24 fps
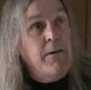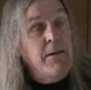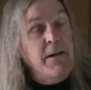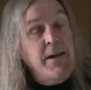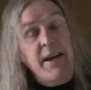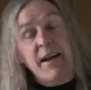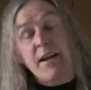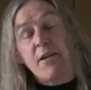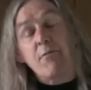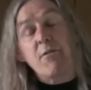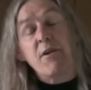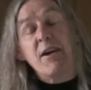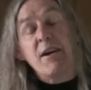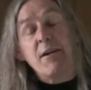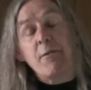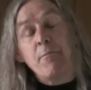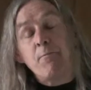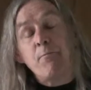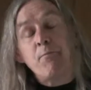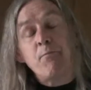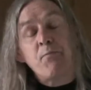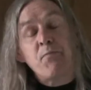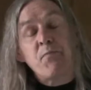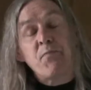Anyway,
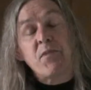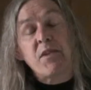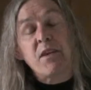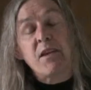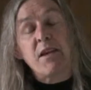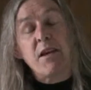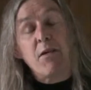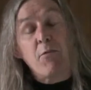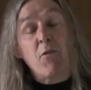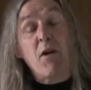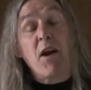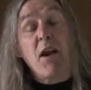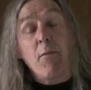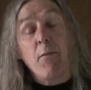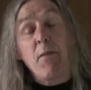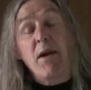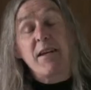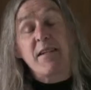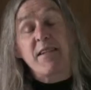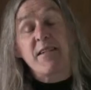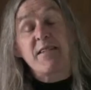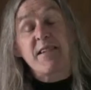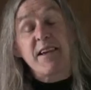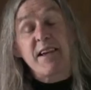and what I
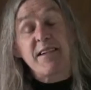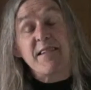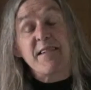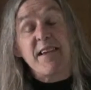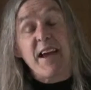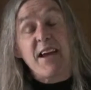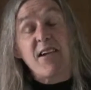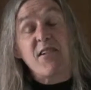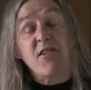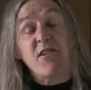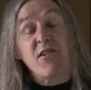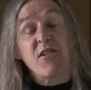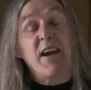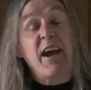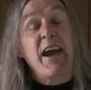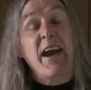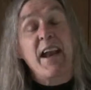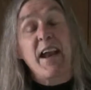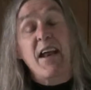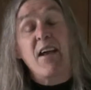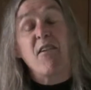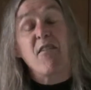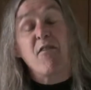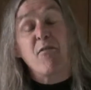meant to say is actually you
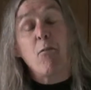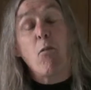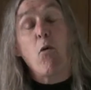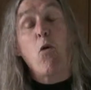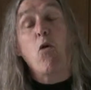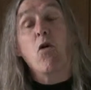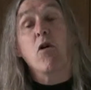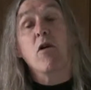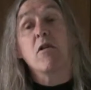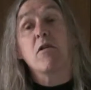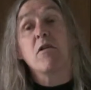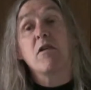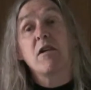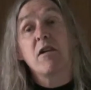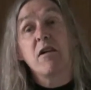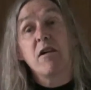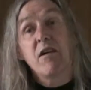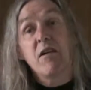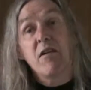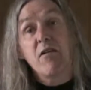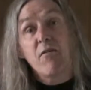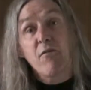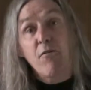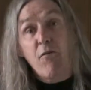can't have more
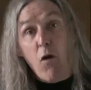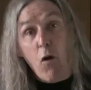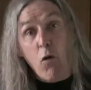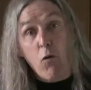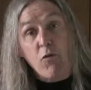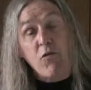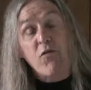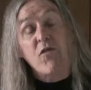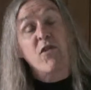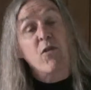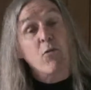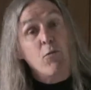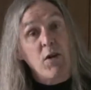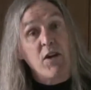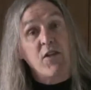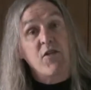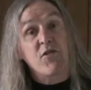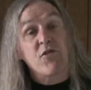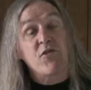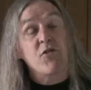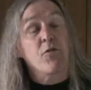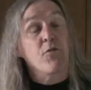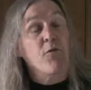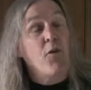votes than
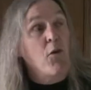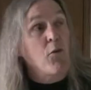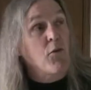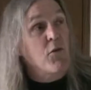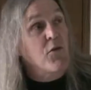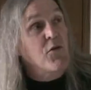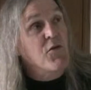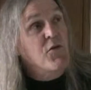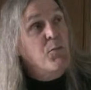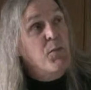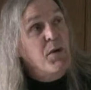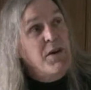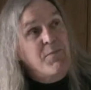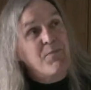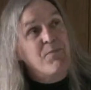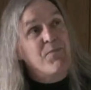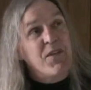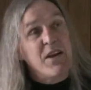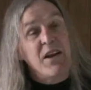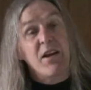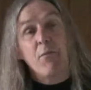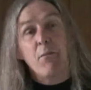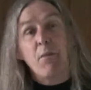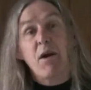registered voters, but
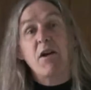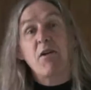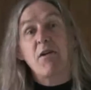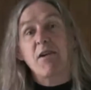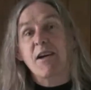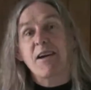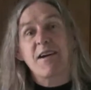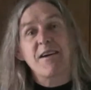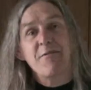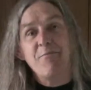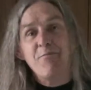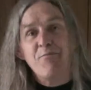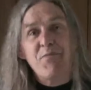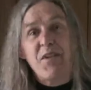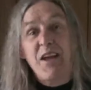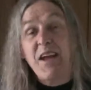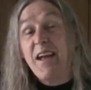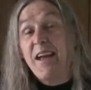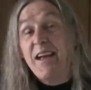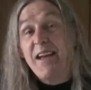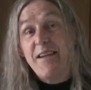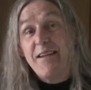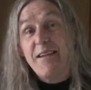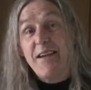in America,
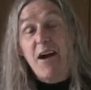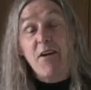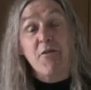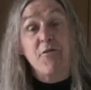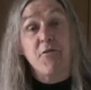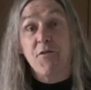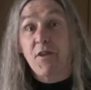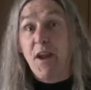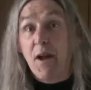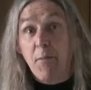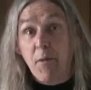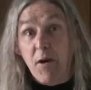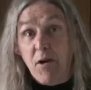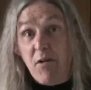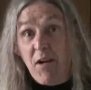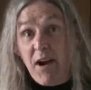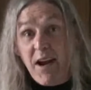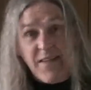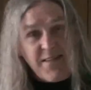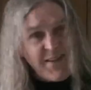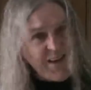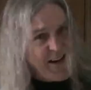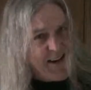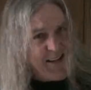under
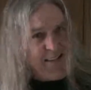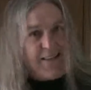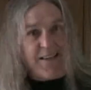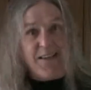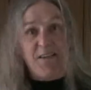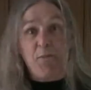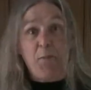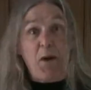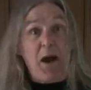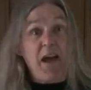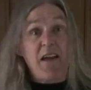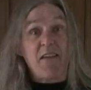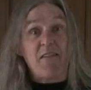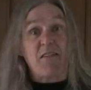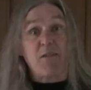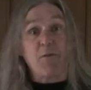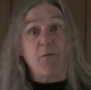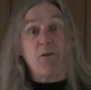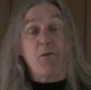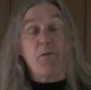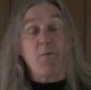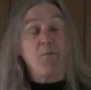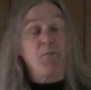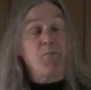Democrats, anything's
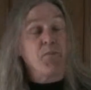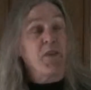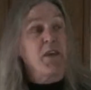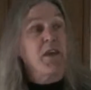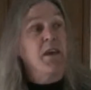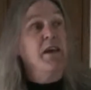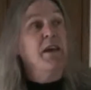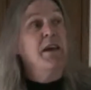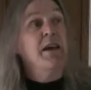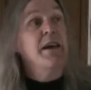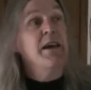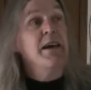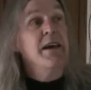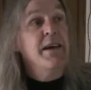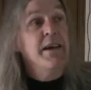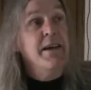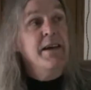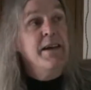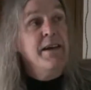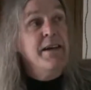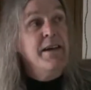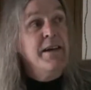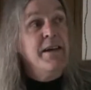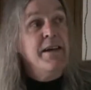possible.
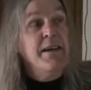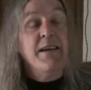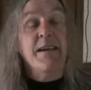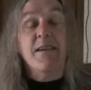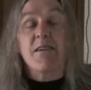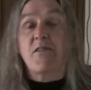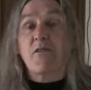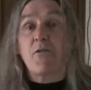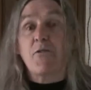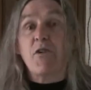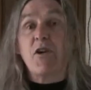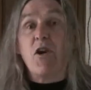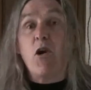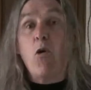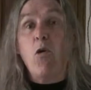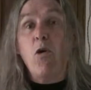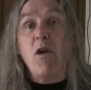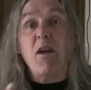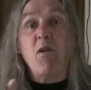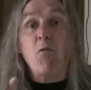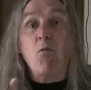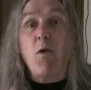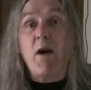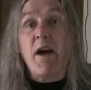So the
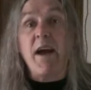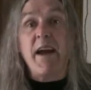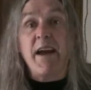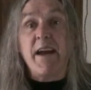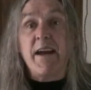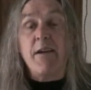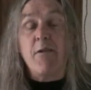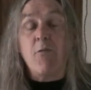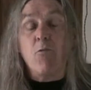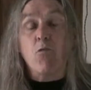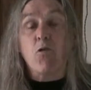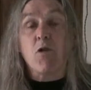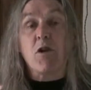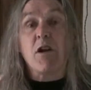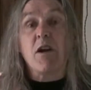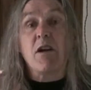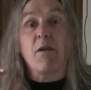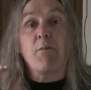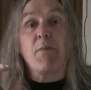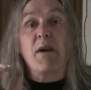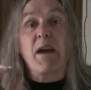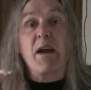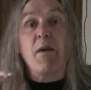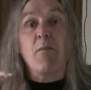only way we're going
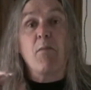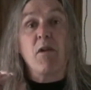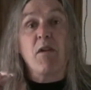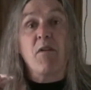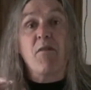to be able